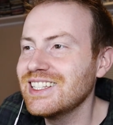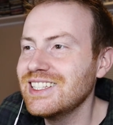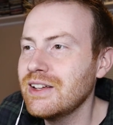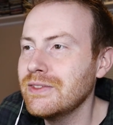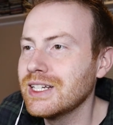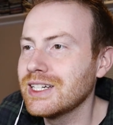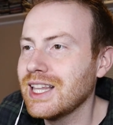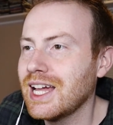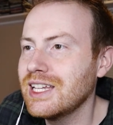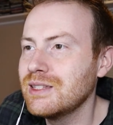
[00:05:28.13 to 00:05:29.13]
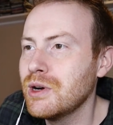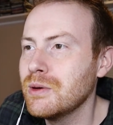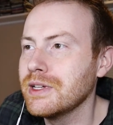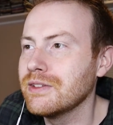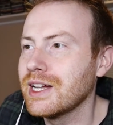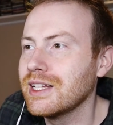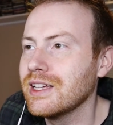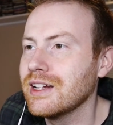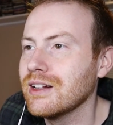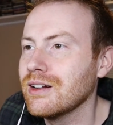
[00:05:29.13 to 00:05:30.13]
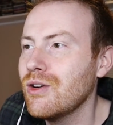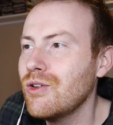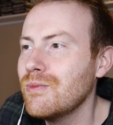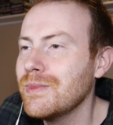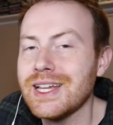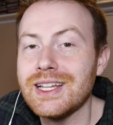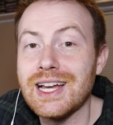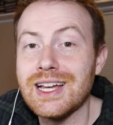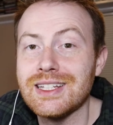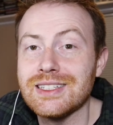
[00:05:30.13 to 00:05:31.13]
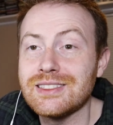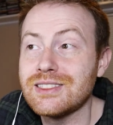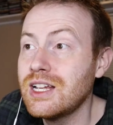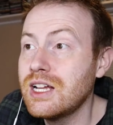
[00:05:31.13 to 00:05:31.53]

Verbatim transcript: a David and Goliath moment right there. Oh my gosh.